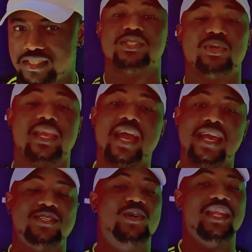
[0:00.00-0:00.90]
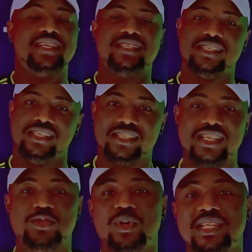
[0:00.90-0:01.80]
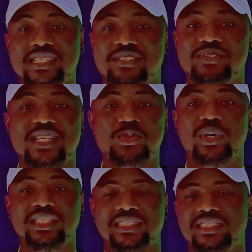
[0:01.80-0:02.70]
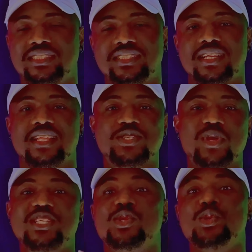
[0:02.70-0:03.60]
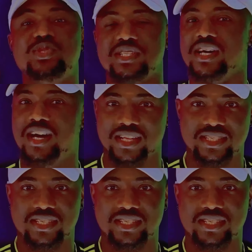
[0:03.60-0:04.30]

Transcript: So guys, honestly, this one is close to the heart.